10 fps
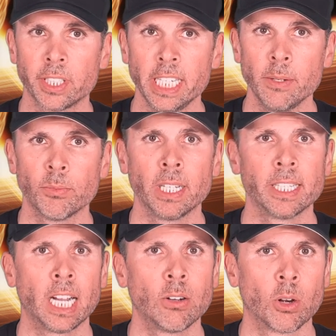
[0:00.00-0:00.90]
team will
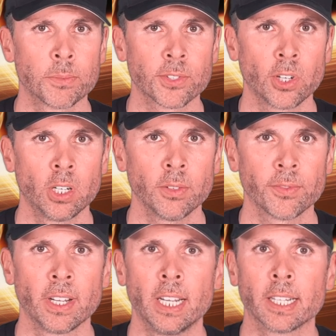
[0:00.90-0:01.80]
now observe
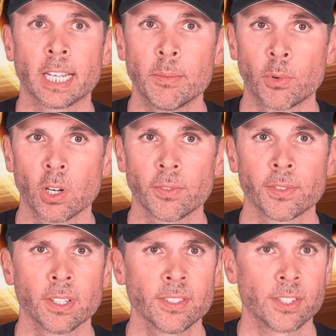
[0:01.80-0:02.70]

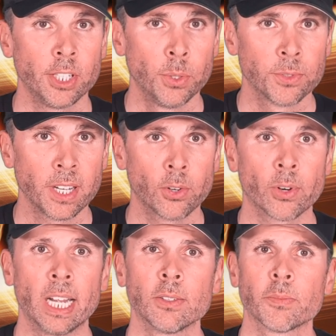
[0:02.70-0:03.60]
Dimorphos using
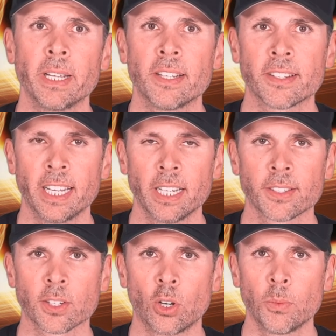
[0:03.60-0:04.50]
ground-based
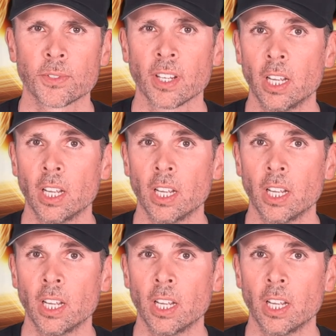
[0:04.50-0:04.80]
telescopes